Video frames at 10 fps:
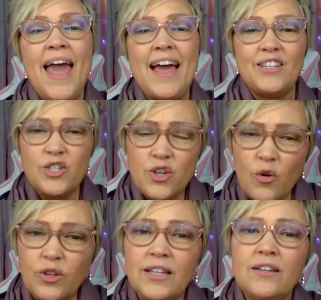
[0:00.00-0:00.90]
And so
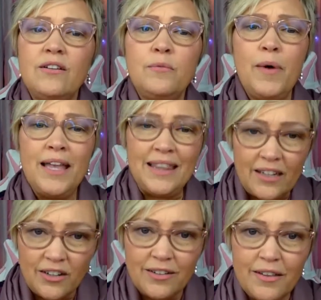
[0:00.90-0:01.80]
little by
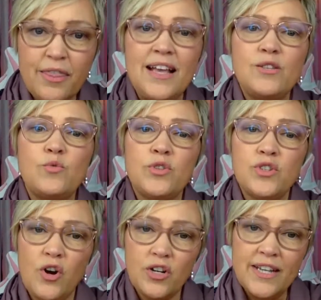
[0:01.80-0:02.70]
little, things will
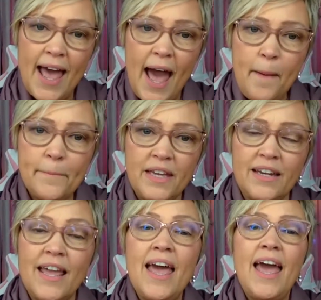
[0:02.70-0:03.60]
start to
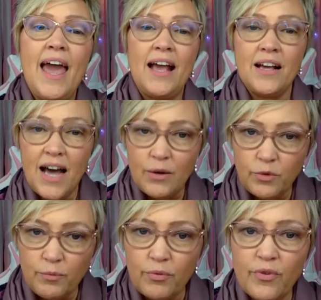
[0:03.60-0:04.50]
happen, and God
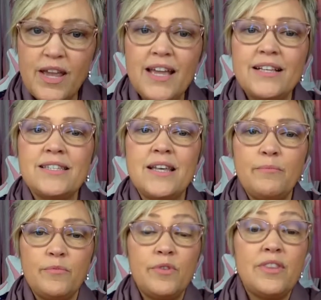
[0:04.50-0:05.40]
will bring
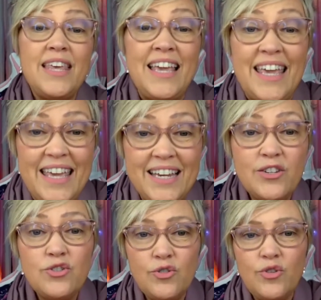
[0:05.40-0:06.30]
something
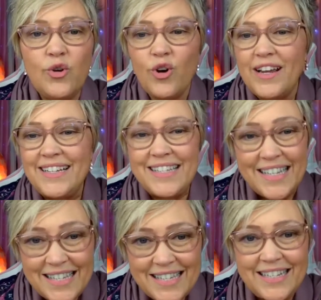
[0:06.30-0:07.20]
into your
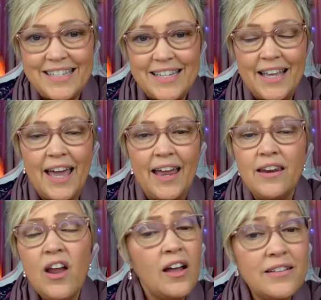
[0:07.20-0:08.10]
existence
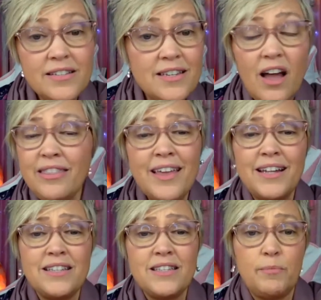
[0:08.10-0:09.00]
again. Not that
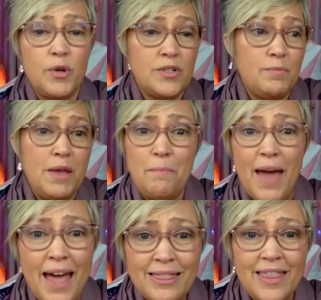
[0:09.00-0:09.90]
it's supposed to be a
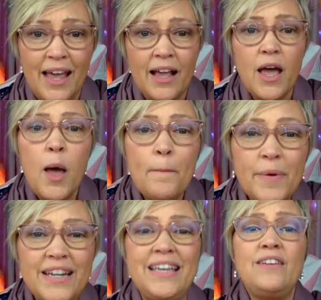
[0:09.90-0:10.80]
bad thing,
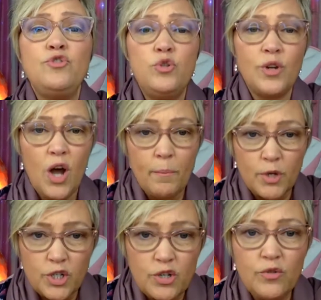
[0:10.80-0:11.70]
but it gives you an
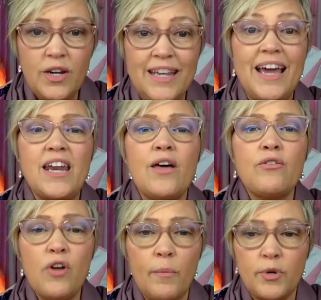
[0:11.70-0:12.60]
opportunity,
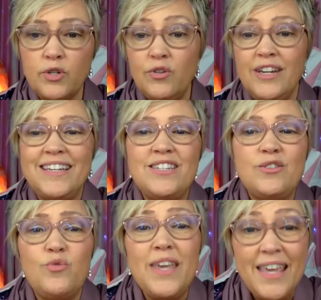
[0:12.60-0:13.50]
another opportunity
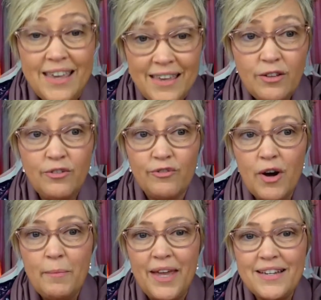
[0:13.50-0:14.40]
to heal
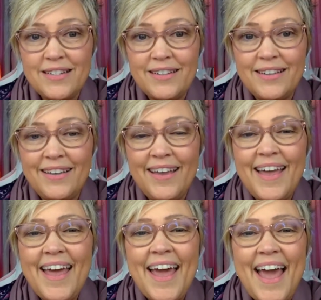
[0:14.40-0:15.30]
from it.
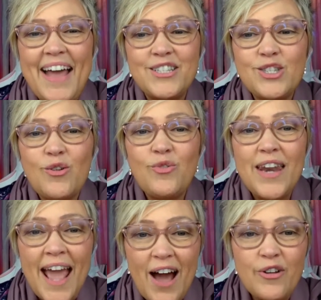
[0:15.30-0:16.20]
And so
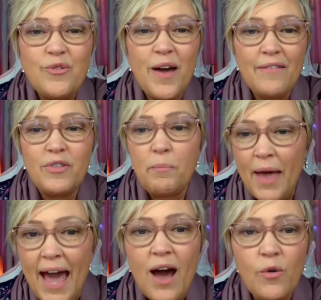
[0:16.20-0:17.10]
now you have the
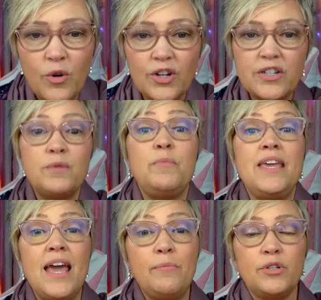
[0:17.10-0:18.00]
power to
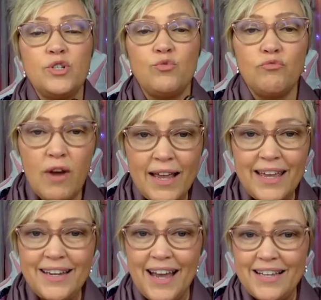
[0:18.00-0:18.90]
be able to
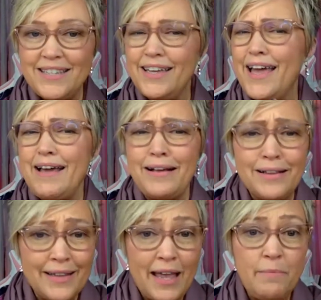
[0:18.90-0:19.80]
recognize it and
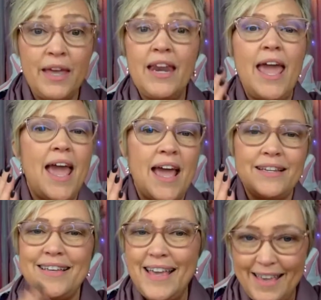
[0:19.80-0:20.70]
claim it
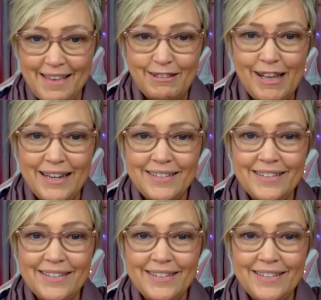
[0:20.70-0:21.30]
and heal it.